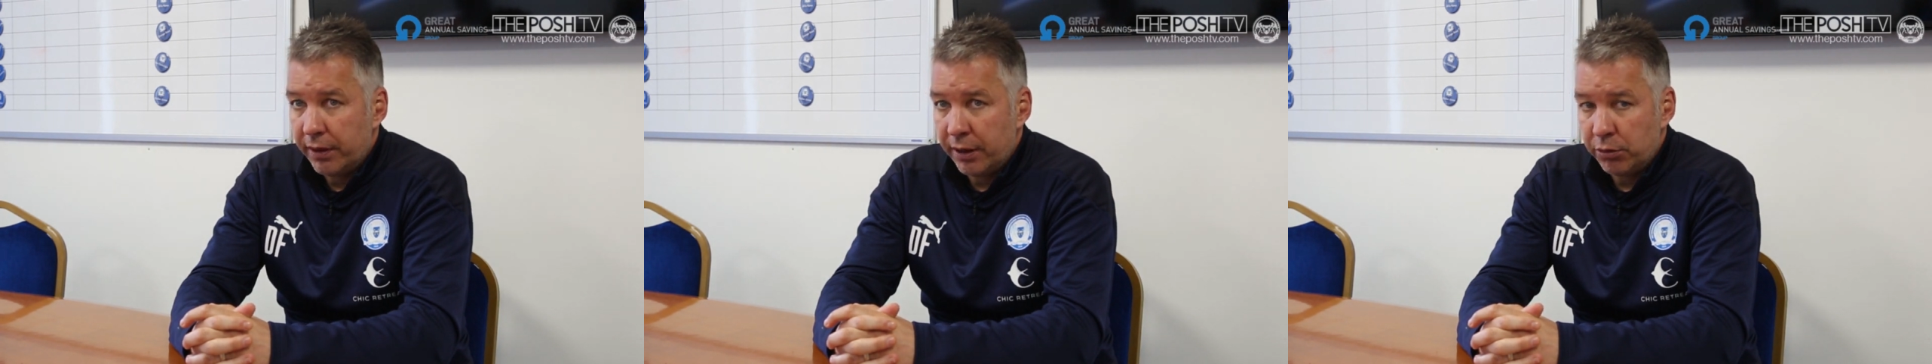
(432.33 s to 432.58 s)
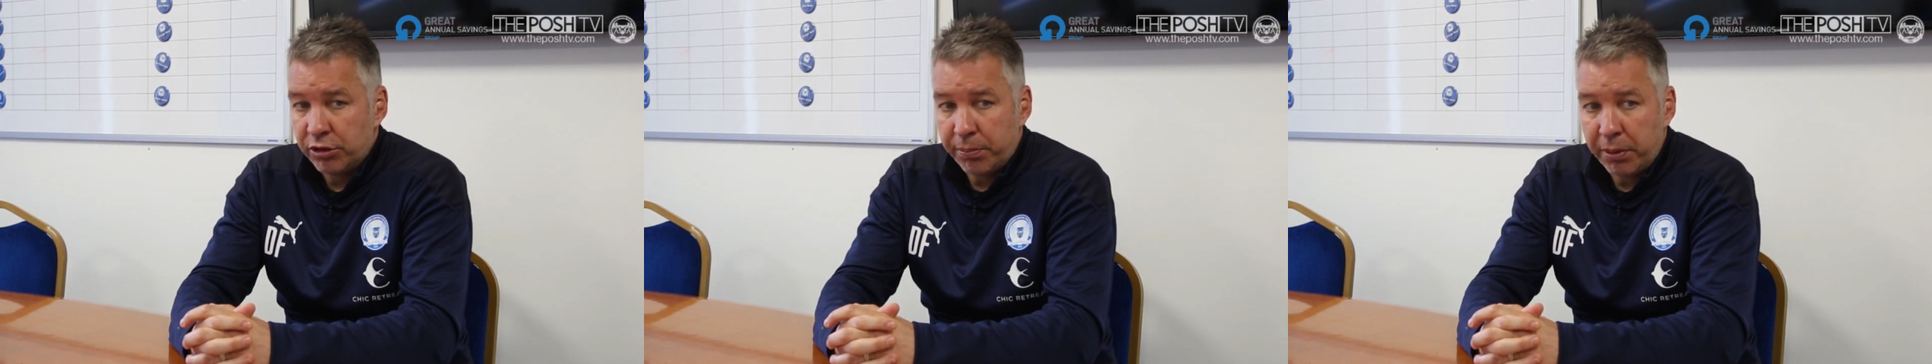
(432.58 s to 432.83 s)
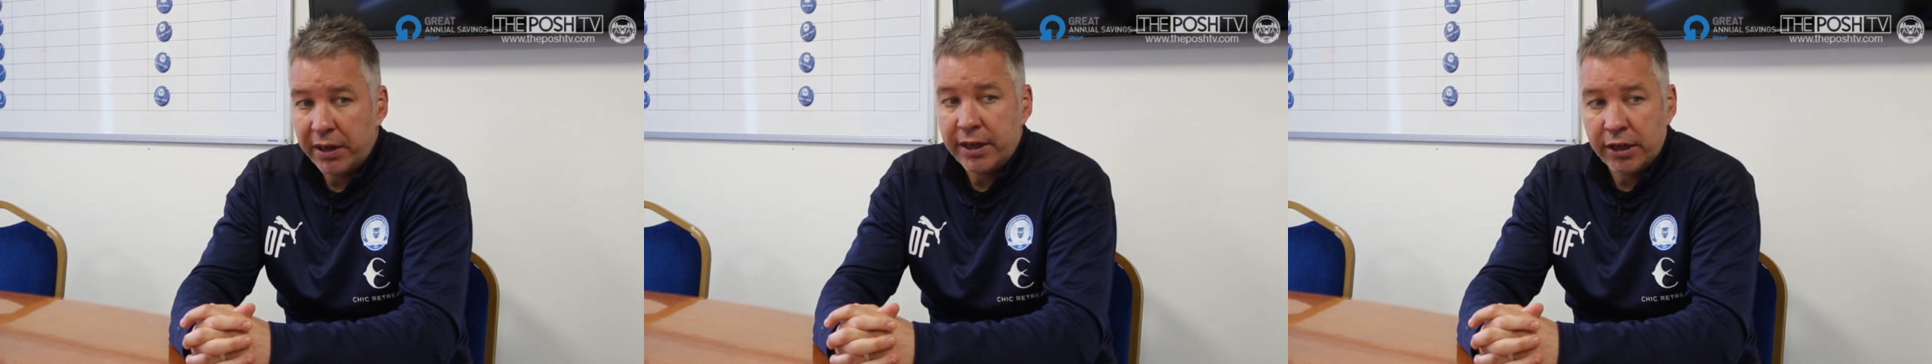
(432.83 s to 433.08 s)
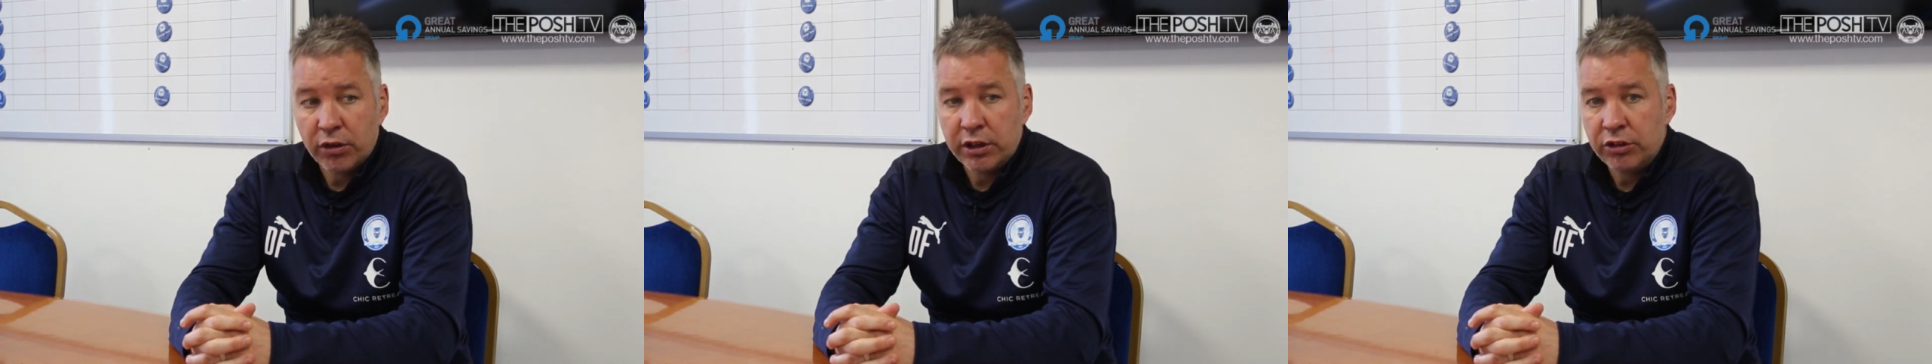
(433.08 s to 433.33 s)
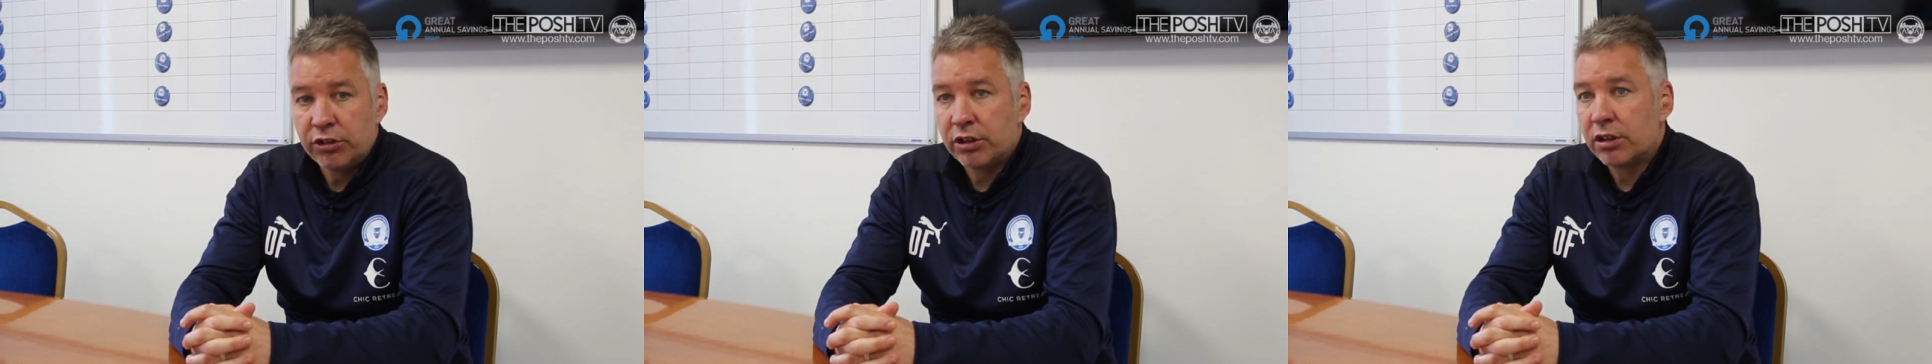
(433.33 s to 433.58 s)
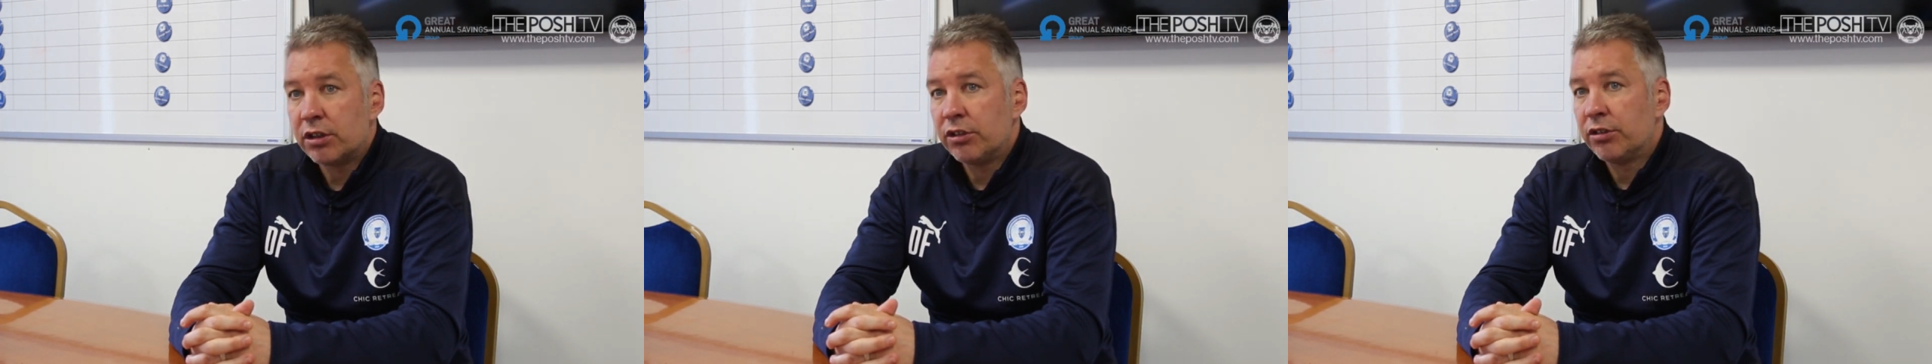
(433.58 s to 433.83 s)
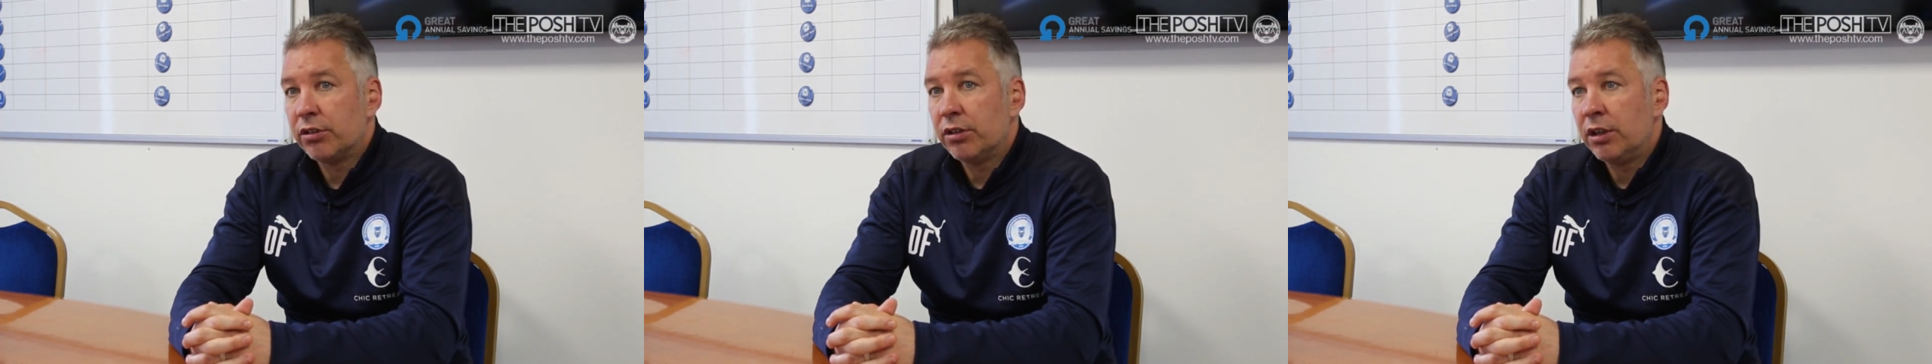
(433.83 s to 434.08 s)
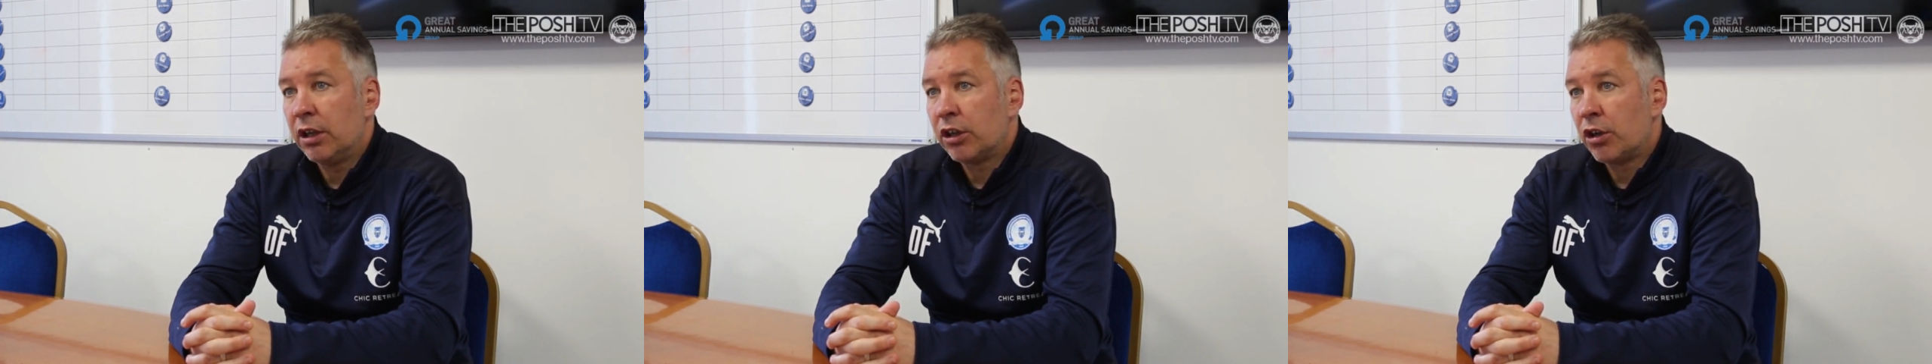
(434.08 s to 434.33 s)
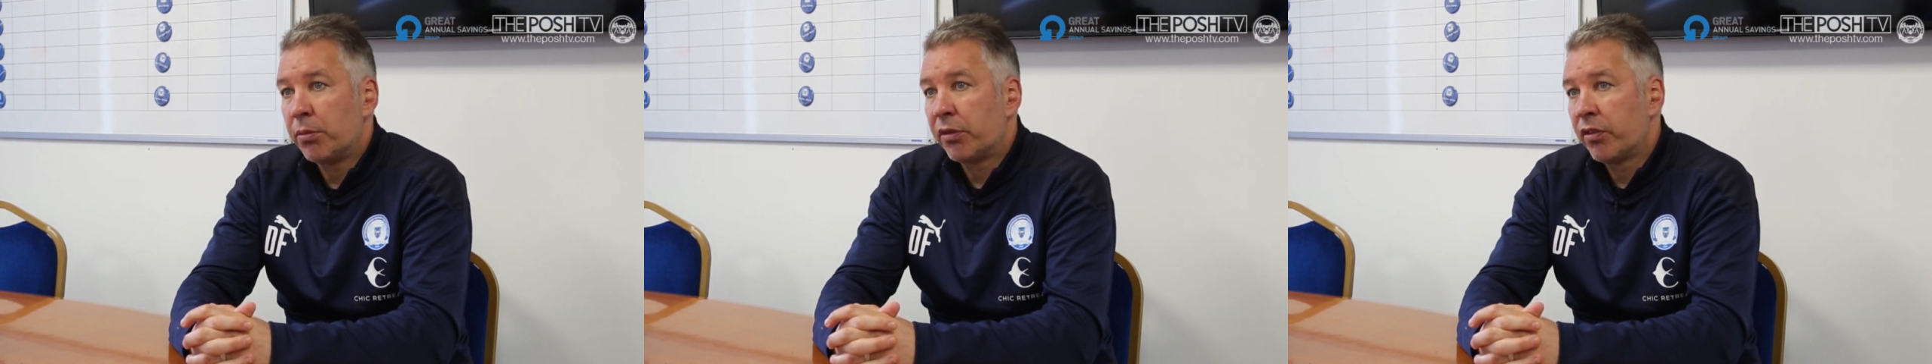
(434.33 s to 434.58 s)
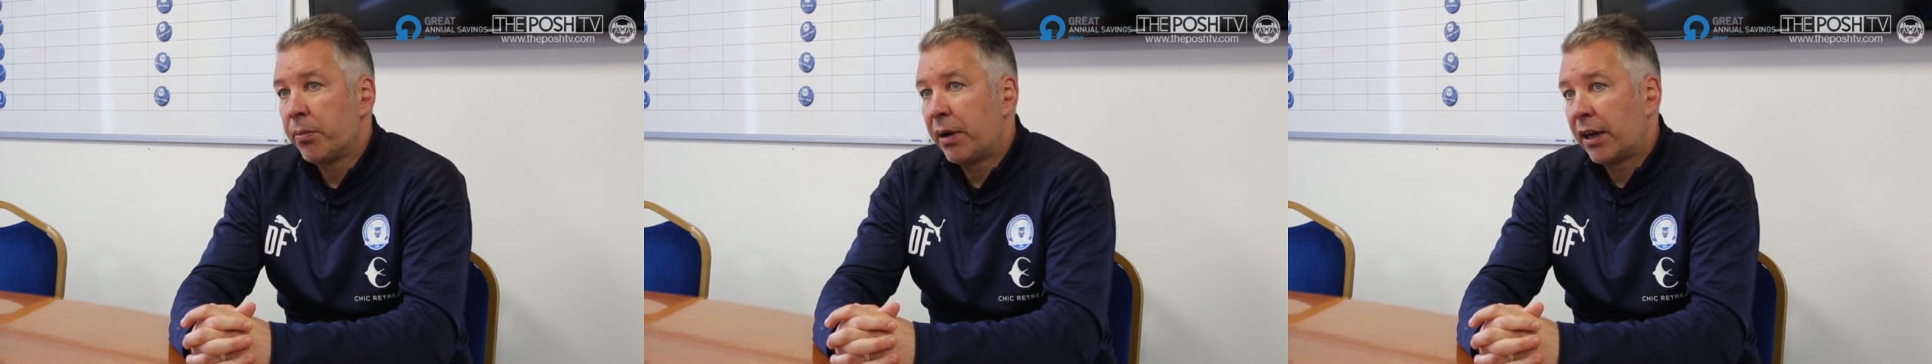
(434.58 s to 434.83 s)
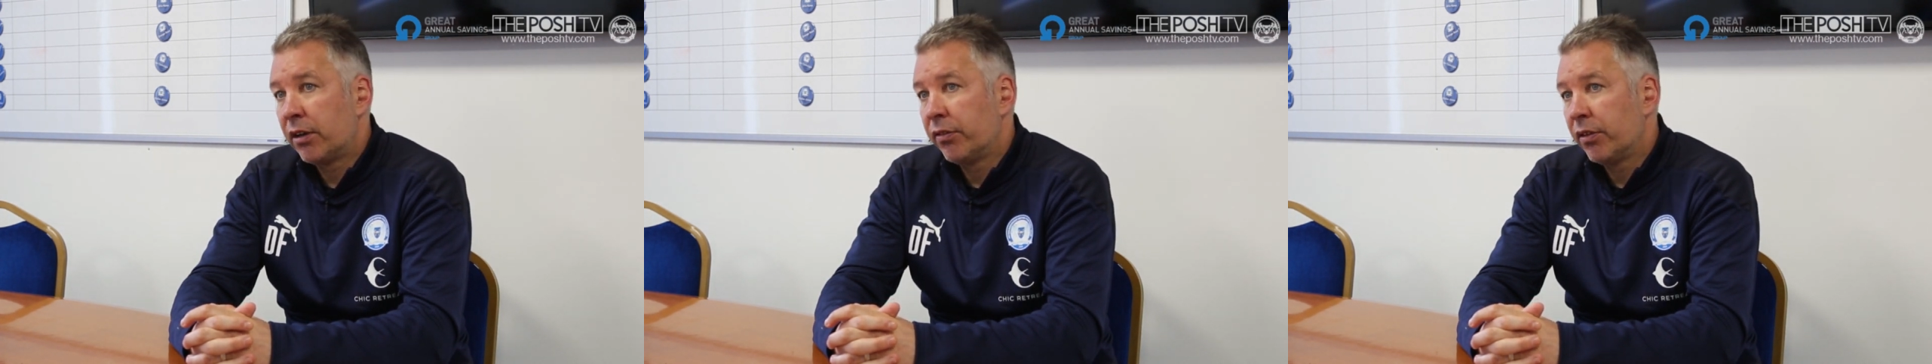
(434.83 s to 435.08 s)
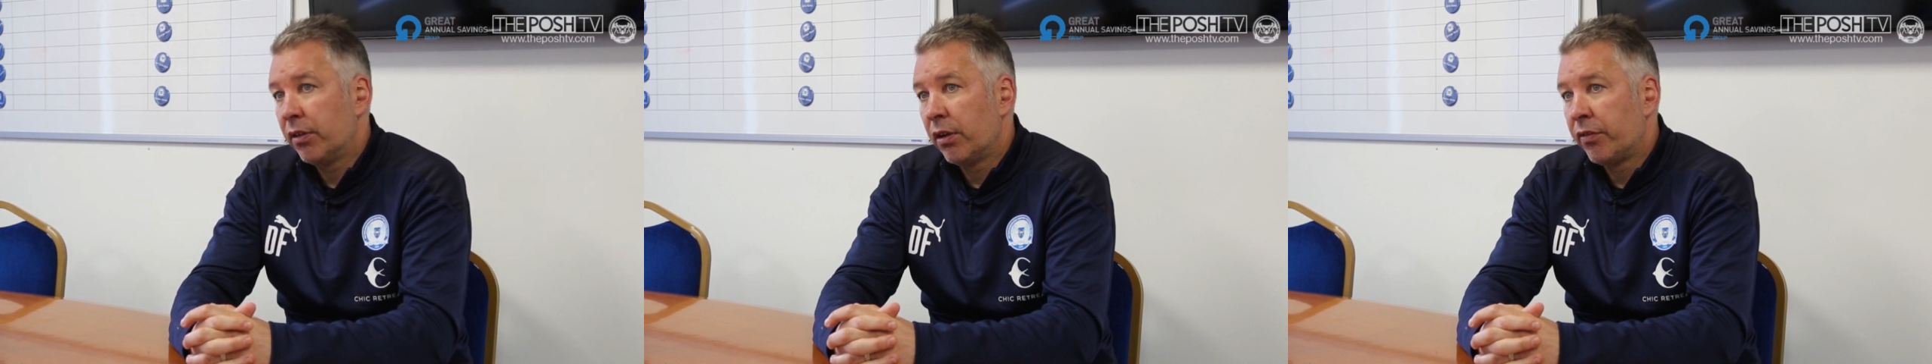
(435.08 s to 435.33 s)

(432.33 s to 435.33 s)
It was a pity he got injured because he'd come off the back of a,